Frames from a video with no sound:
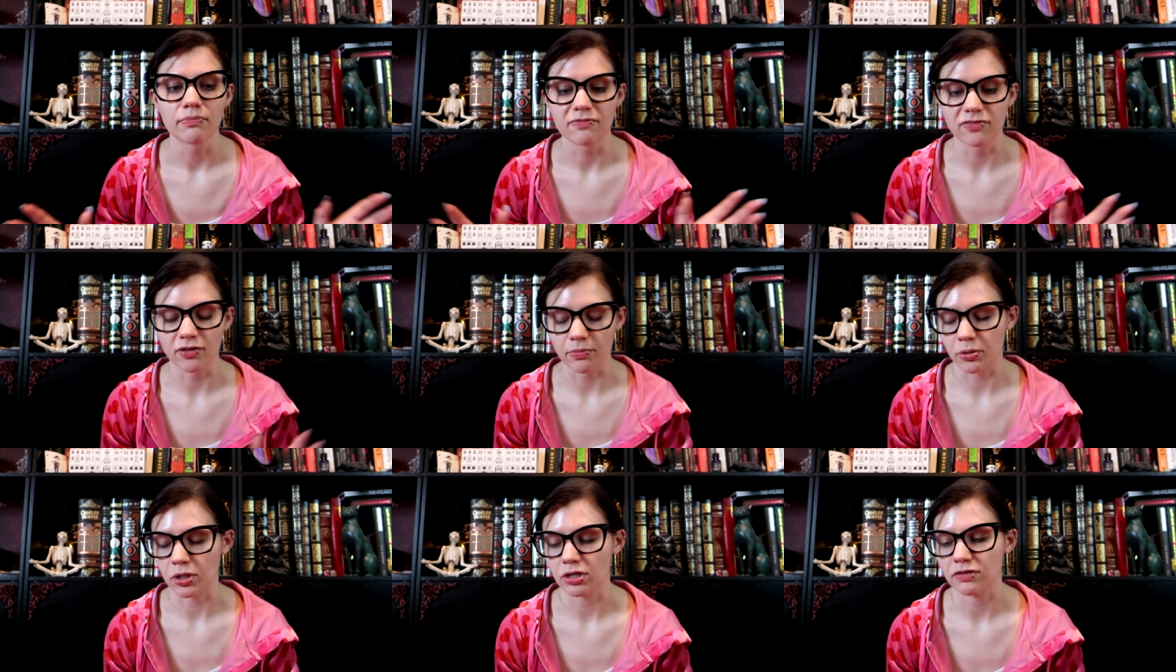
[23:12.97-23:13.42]

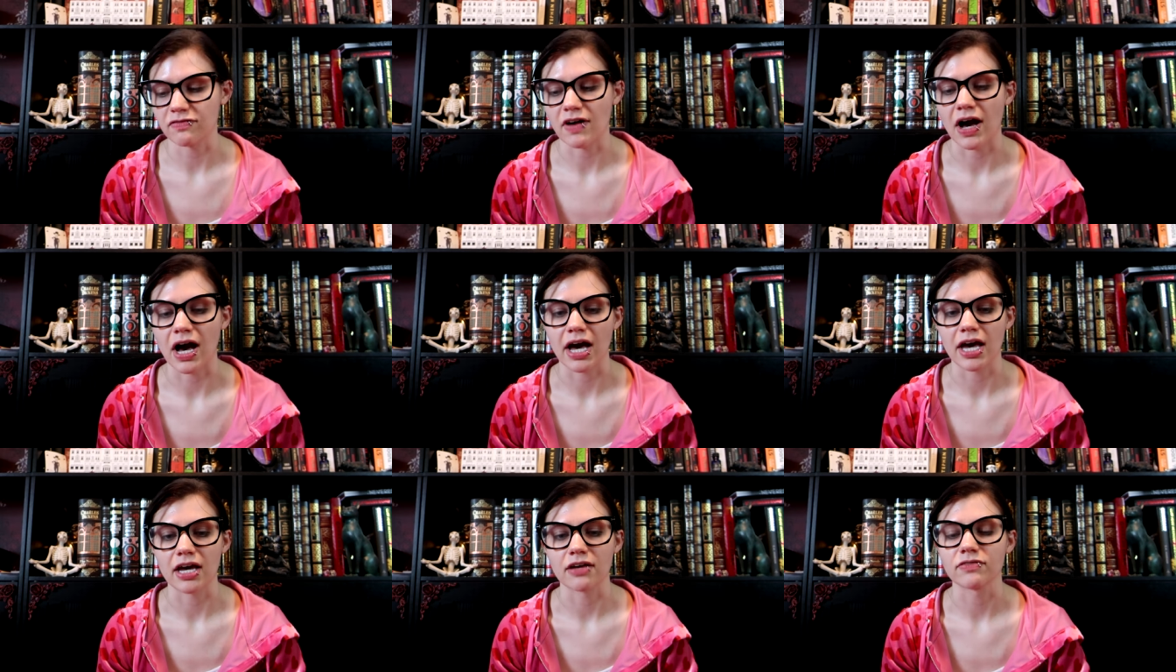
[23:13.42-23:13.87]
for book
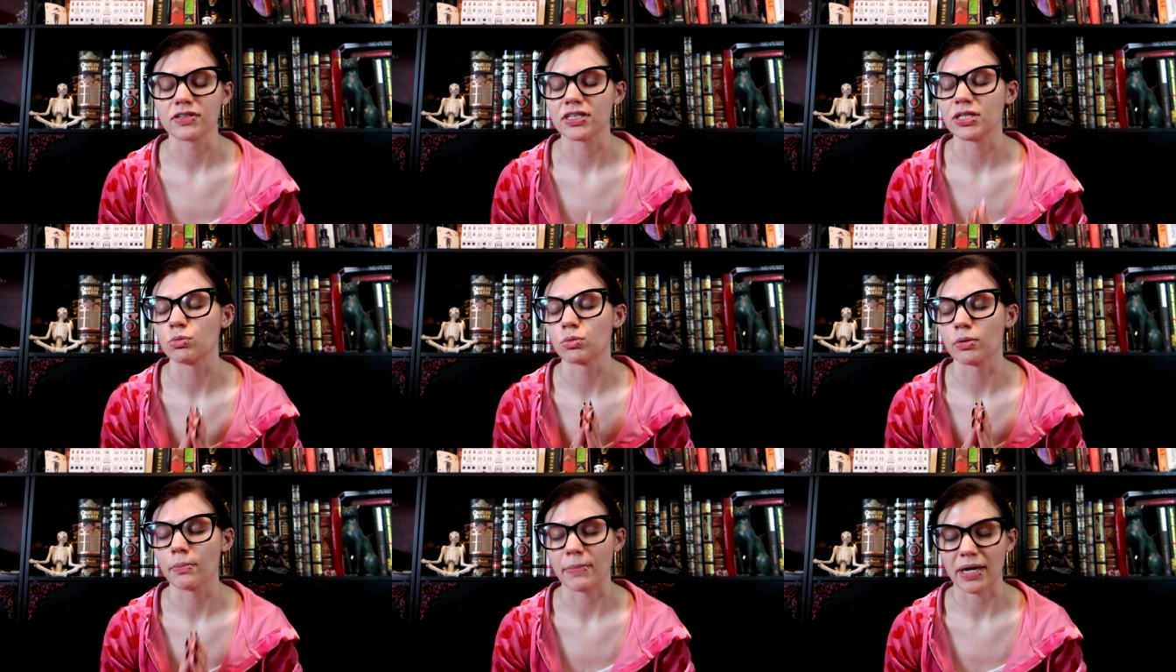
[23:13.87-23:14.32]
five,
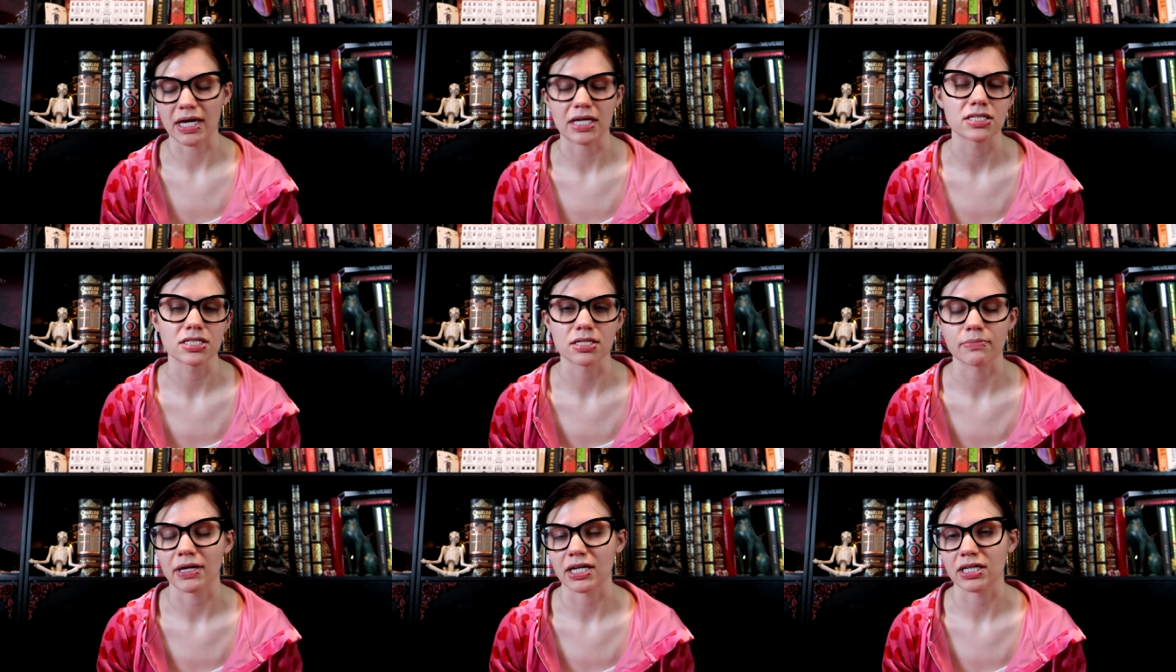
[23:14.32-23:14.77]
he
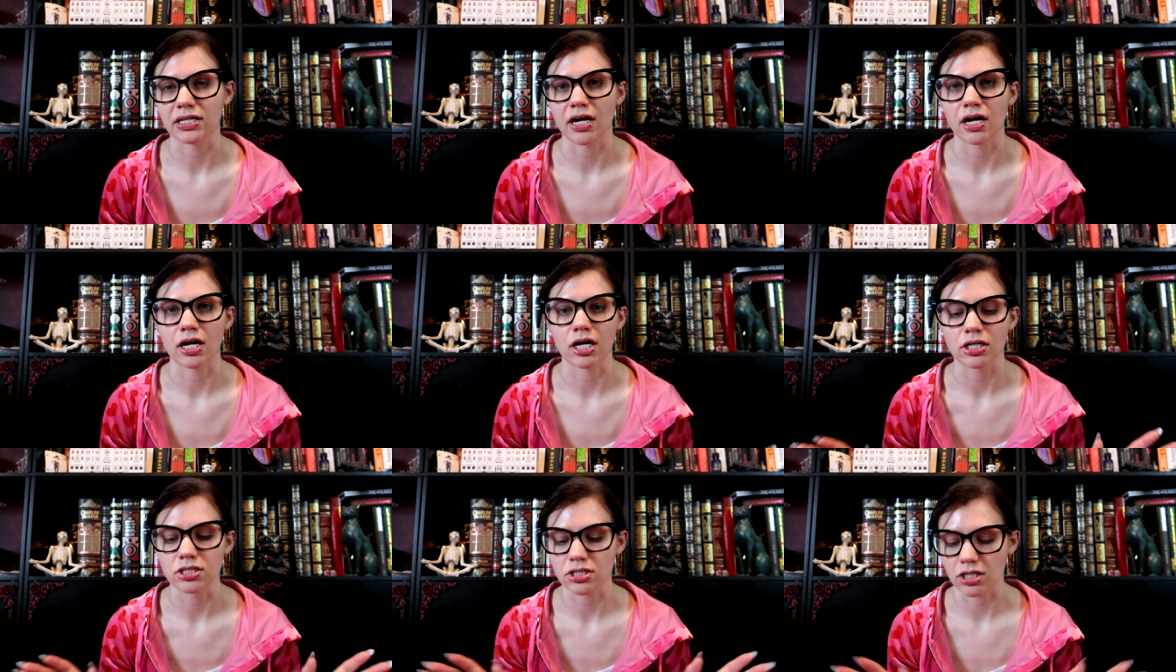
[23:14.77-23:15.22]
remains a main
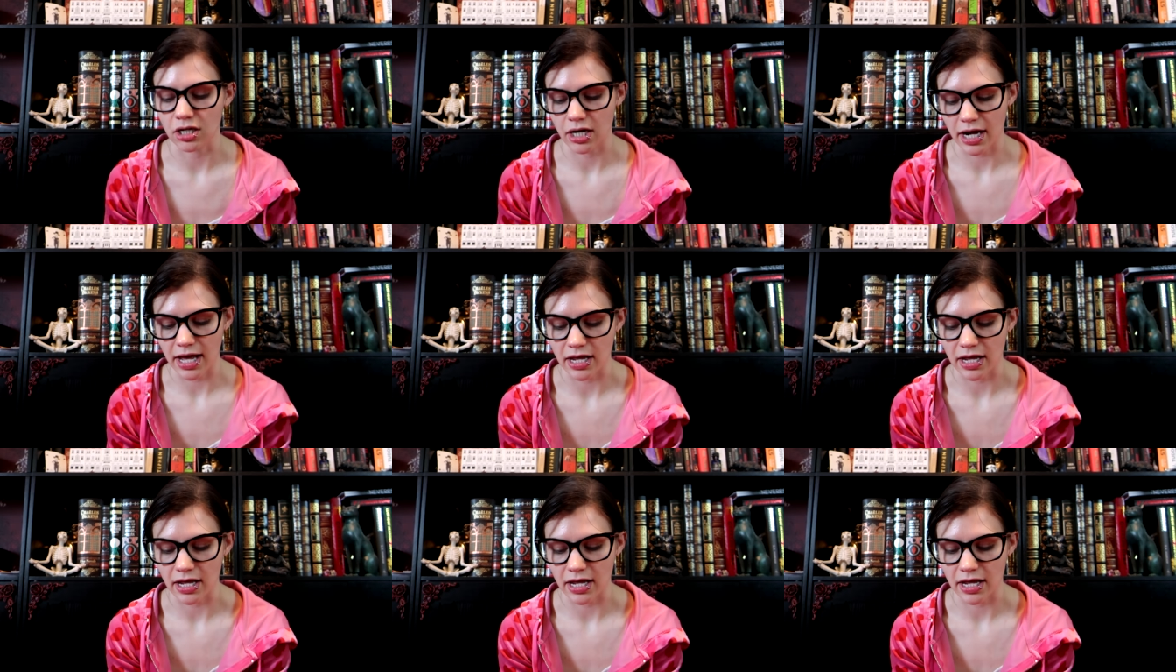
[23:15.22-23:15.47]
character.